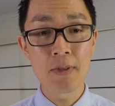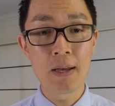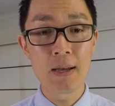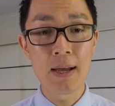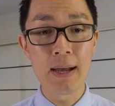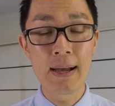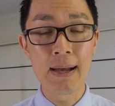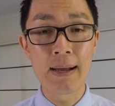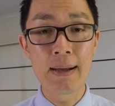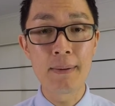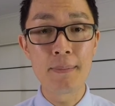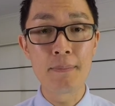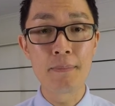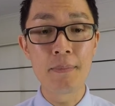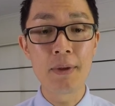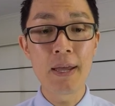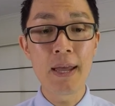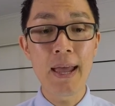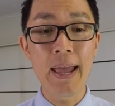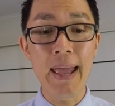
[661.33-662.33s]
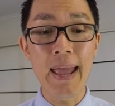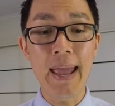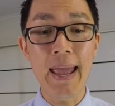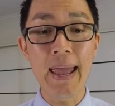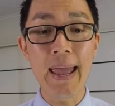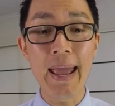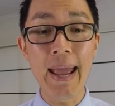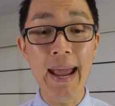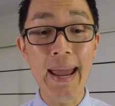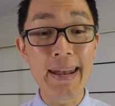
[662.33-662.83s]
Um,
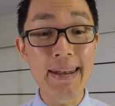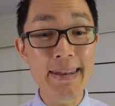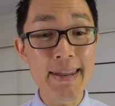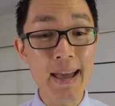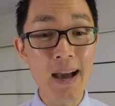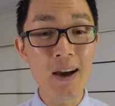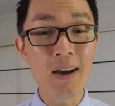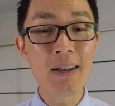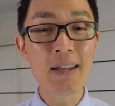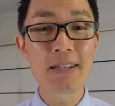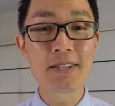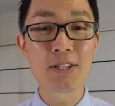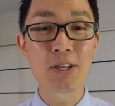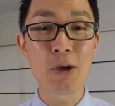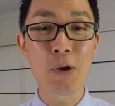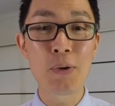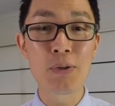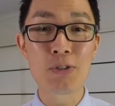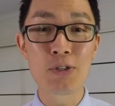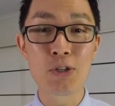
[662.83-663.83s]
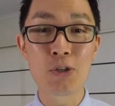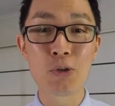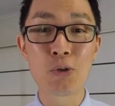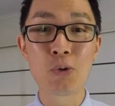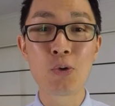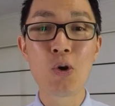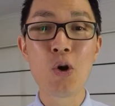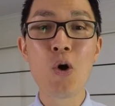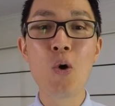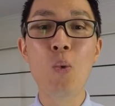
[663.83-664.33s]
and now let's go
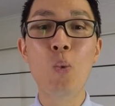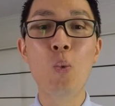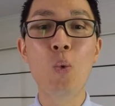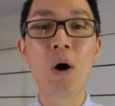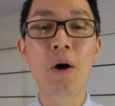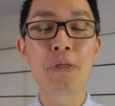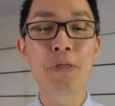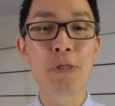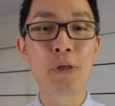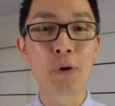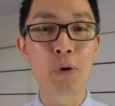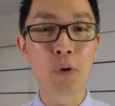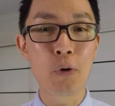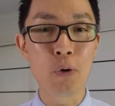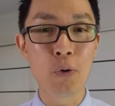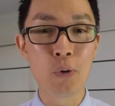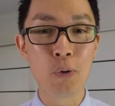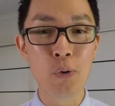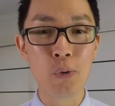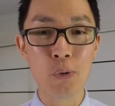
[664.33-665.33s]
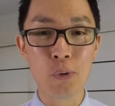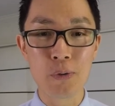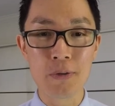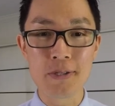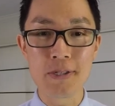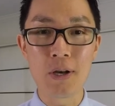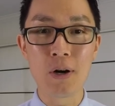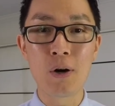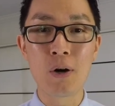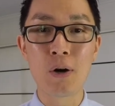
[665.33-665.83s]
into what the
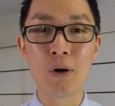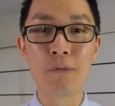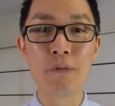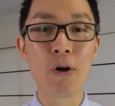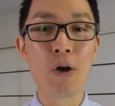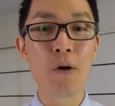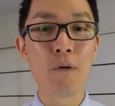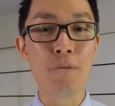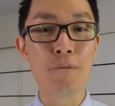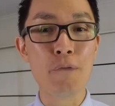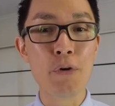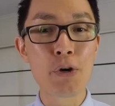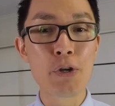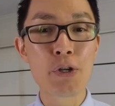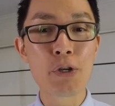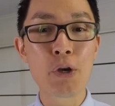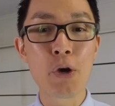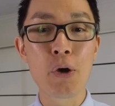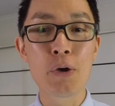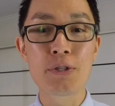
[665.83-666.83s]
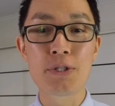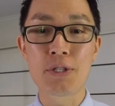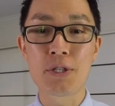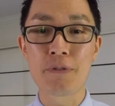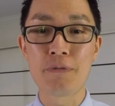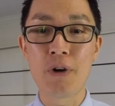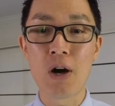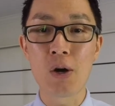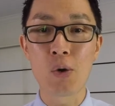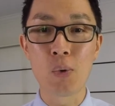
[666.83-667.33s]
cause of vertigo
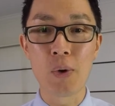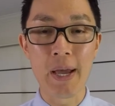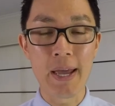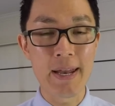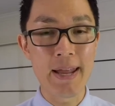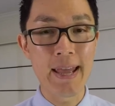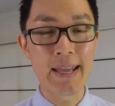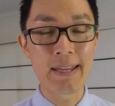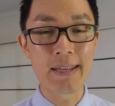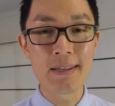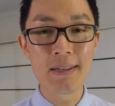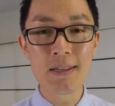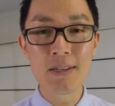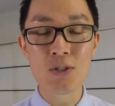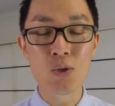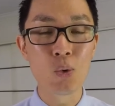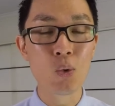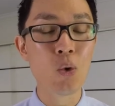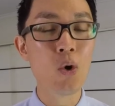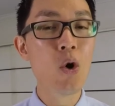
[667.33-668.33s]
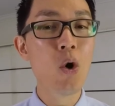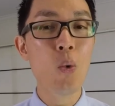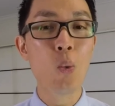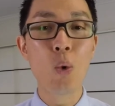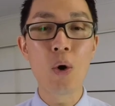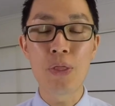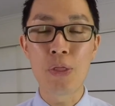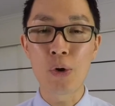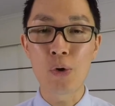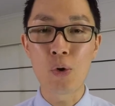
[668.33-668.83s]
cervical headache is or
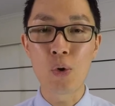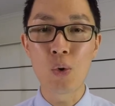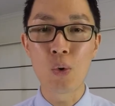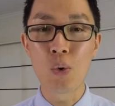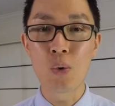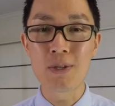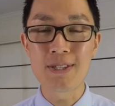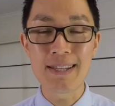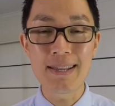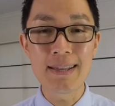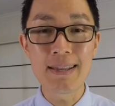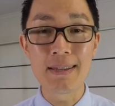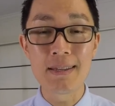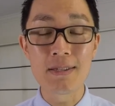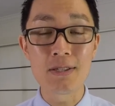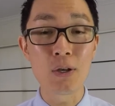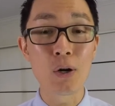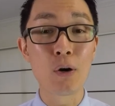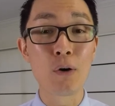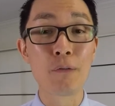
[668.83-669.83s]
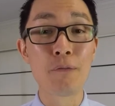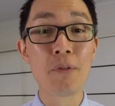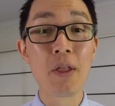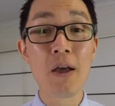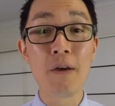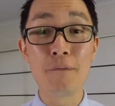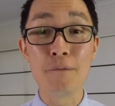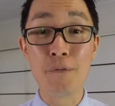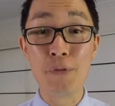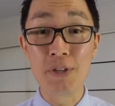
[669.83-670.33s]
what the cause is of
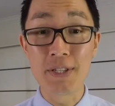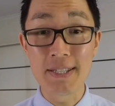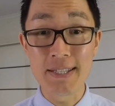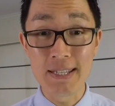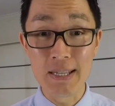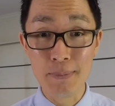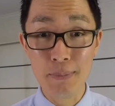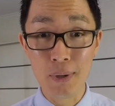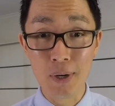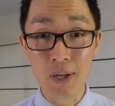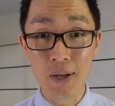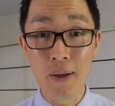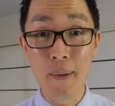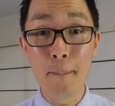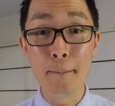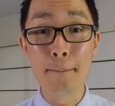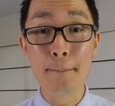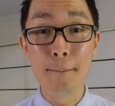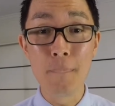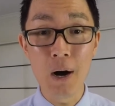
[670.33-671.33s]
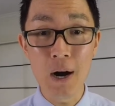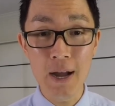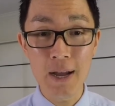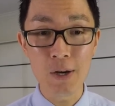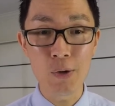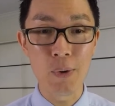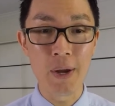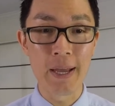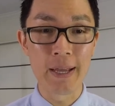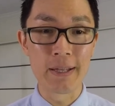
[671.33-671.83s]
vestibular
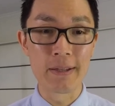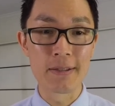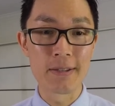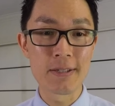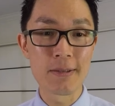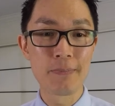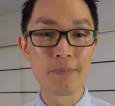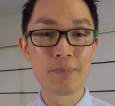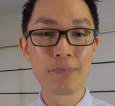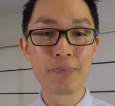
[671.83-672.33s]
migraines.